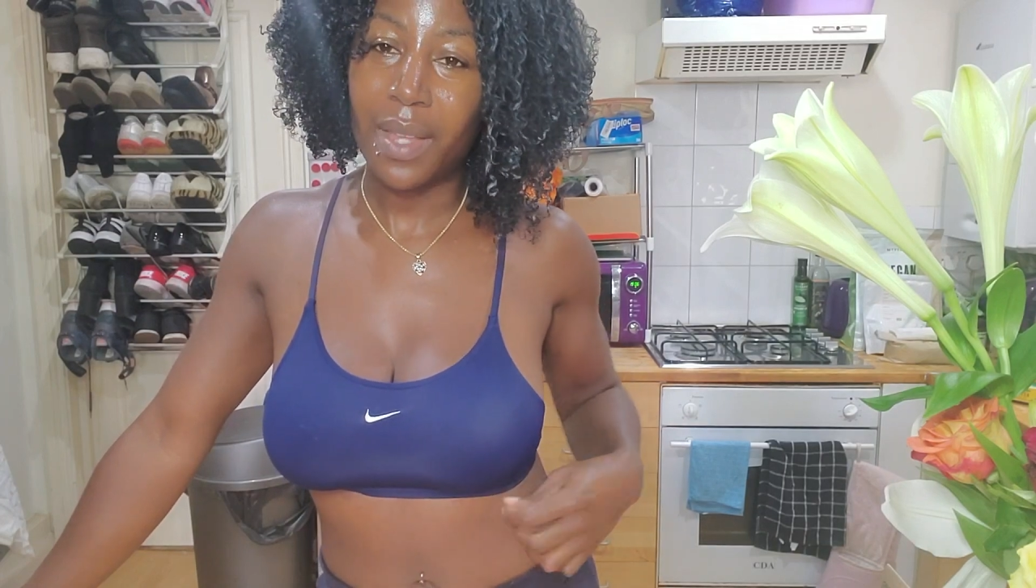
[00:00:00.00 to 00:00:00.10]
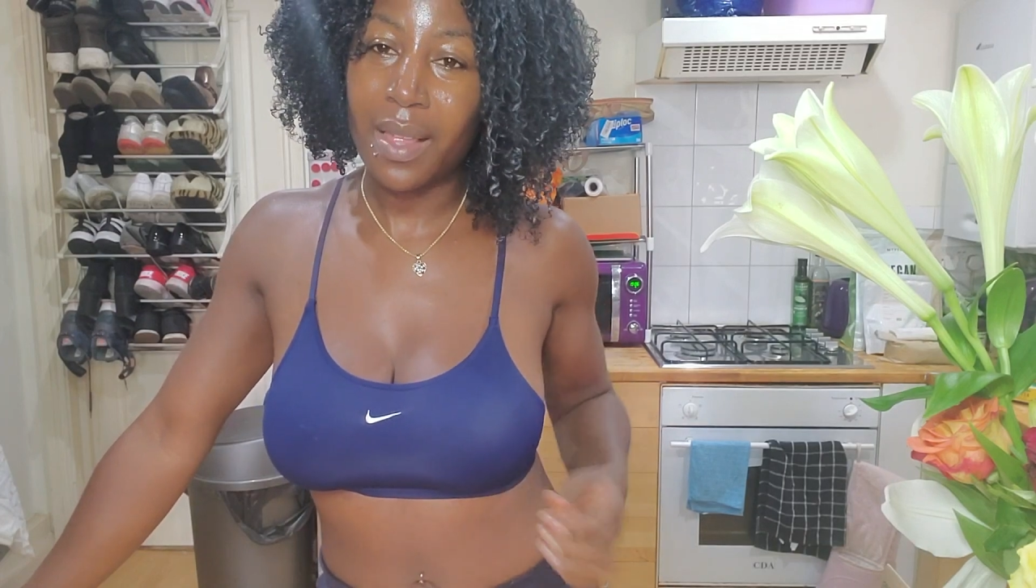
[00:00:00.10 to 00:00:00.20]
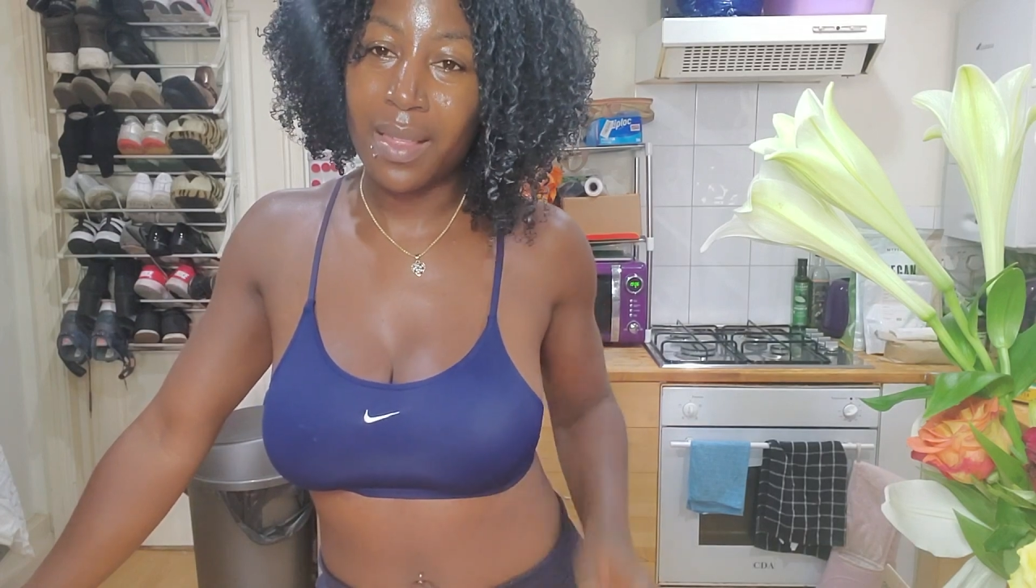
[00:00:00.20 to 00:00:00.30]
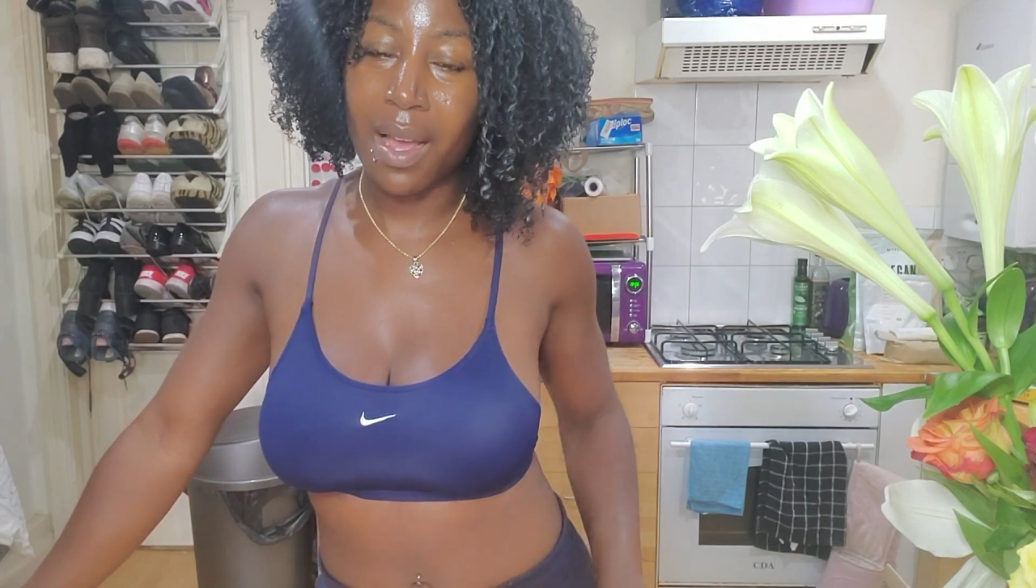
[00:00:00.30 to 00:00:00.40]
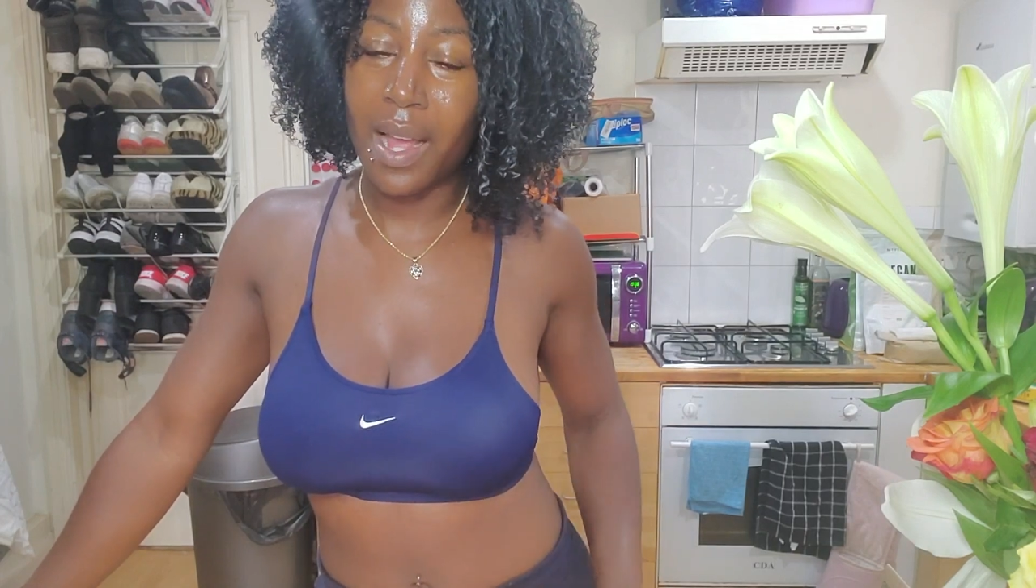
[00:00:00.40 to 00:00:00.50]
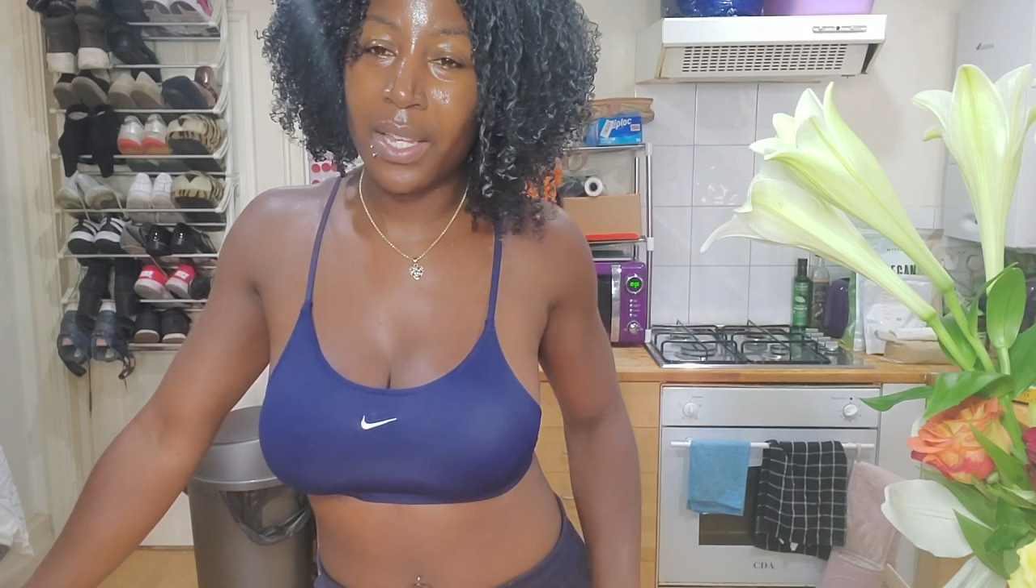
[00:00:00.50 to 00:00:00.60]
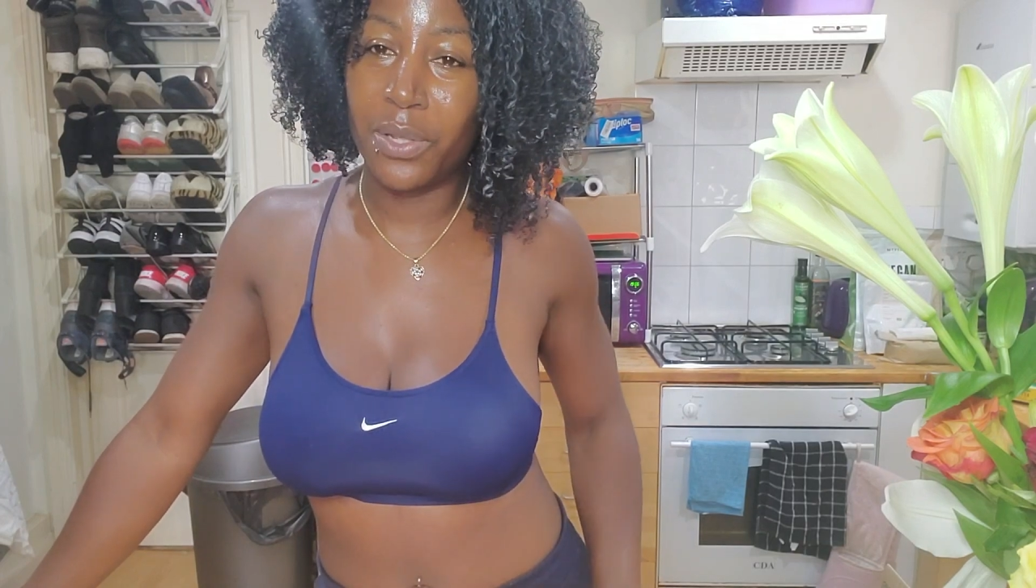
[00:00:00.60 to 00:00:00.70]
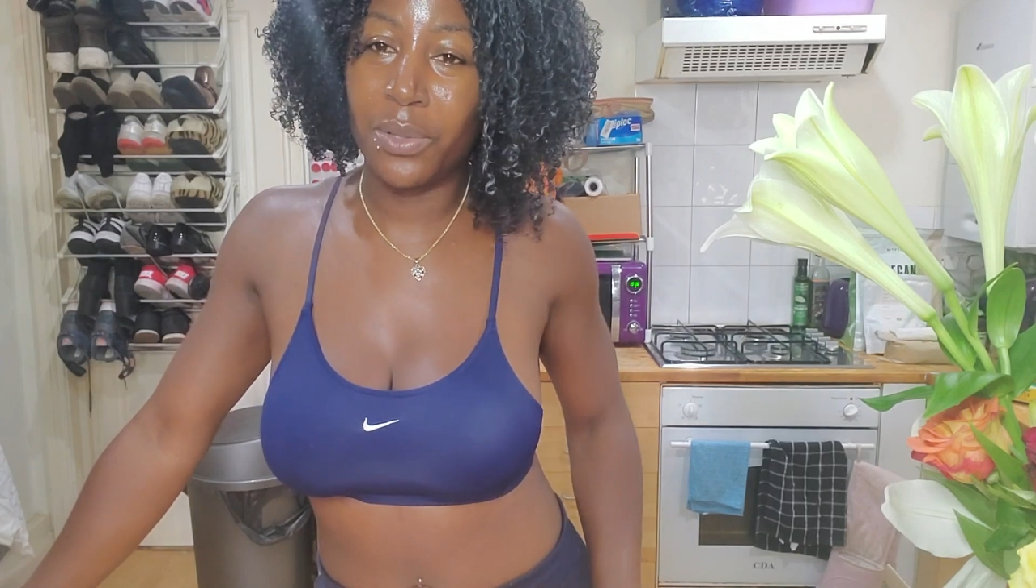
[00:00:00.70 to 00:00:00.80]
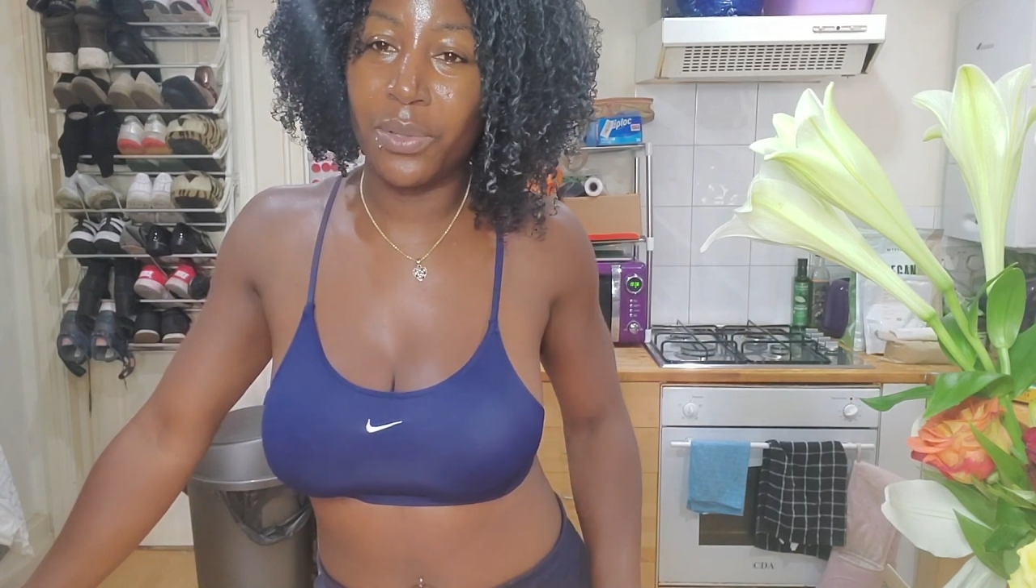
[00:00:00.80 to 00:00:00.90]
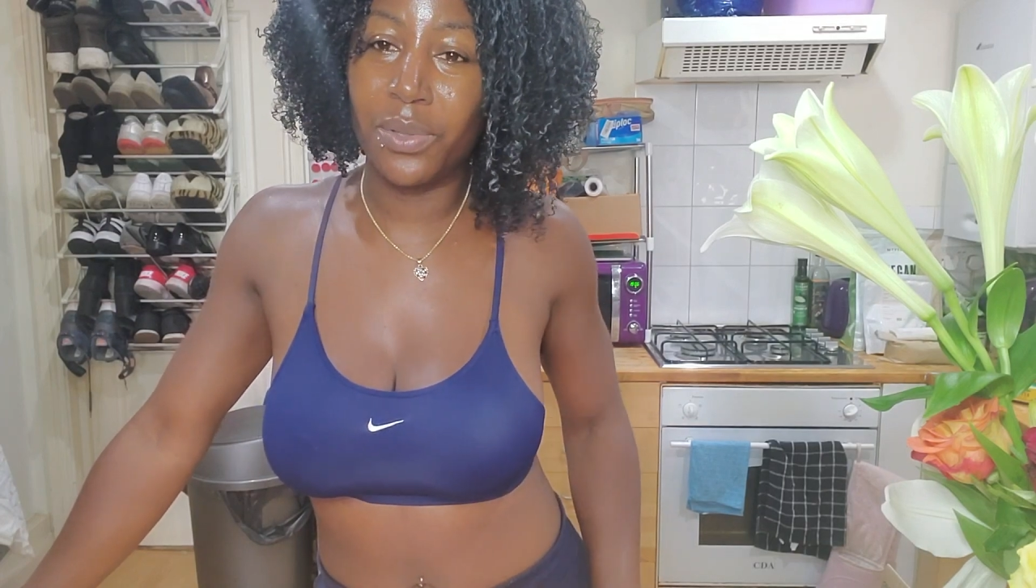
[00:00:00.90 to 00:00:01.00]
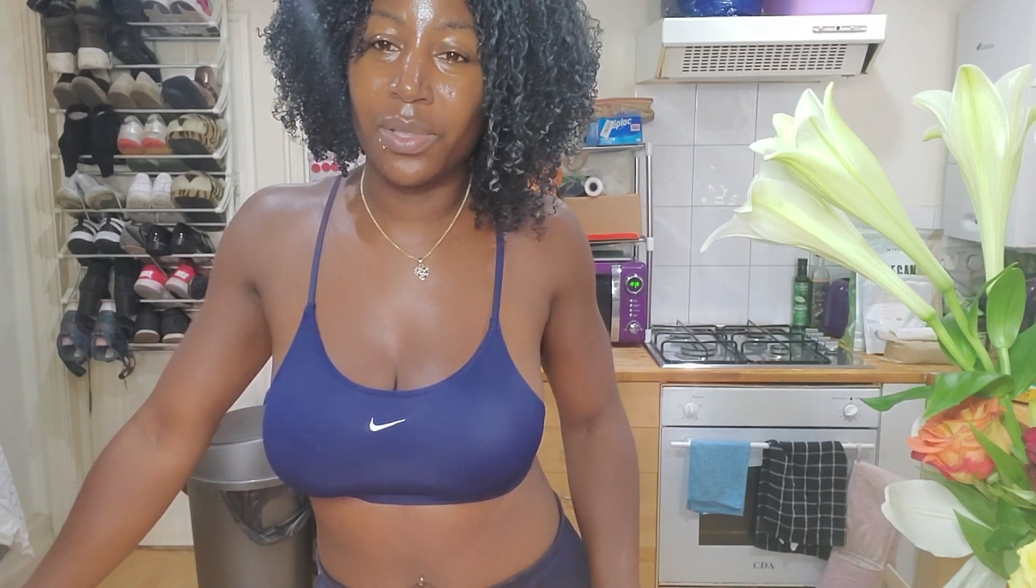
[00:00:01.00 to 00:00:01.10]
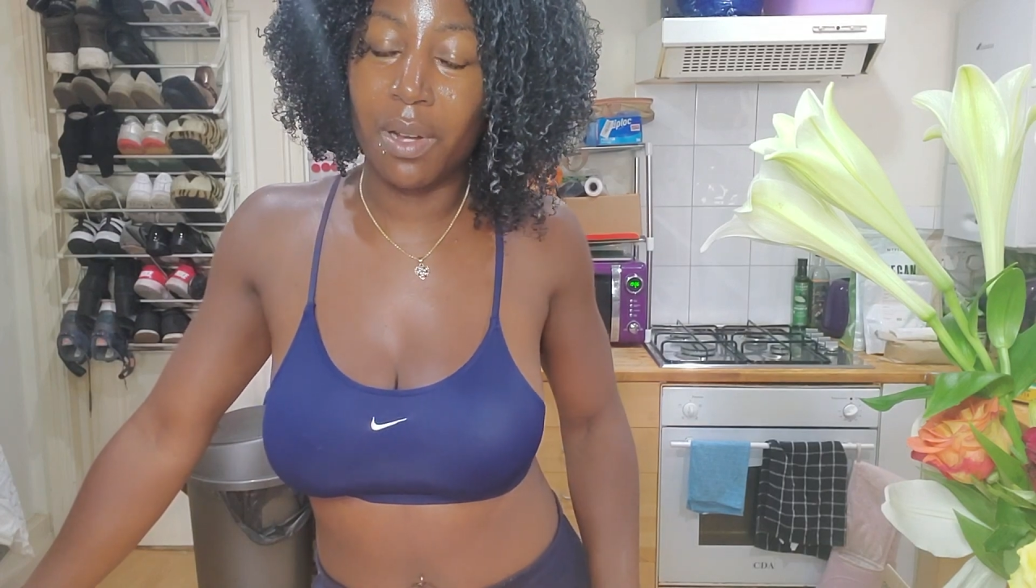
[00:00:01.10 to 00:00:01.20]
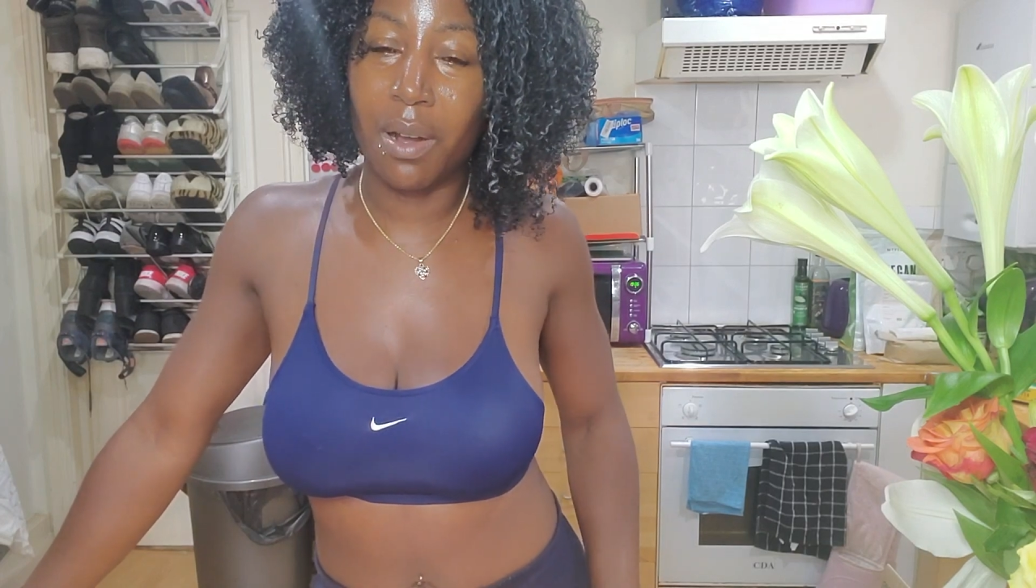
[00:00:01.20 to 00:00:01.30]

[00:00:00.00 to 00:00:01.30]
that I use